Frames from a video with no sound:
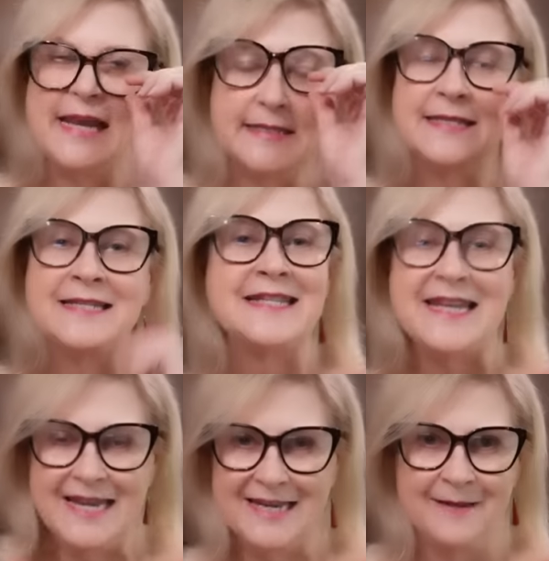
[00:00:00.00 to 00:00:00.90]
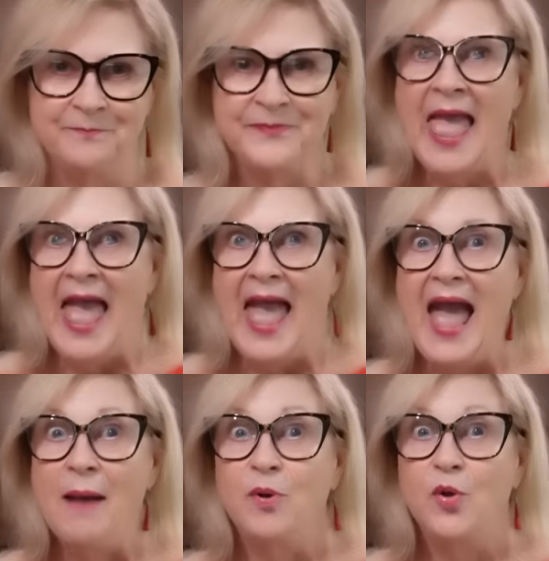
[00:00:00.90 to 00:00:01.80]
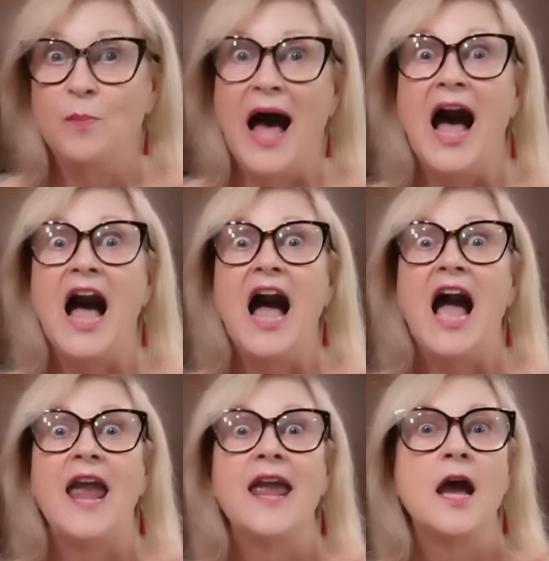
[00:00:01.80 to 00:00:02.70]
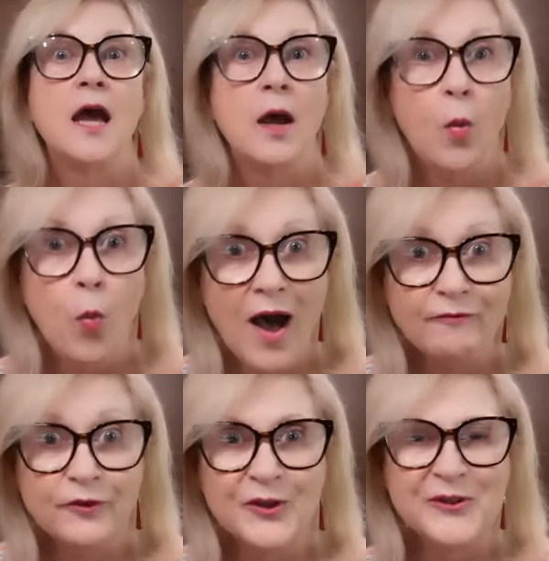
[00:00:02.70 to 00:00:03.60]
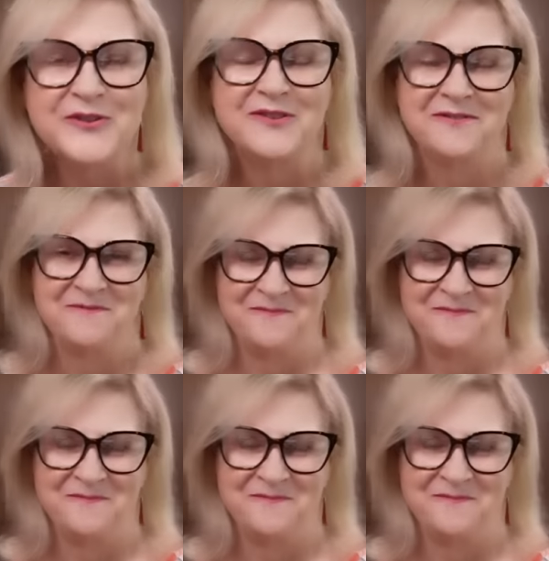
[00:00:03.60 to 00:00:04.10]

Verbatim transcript: Yes, indeed. Apple pie, waffles.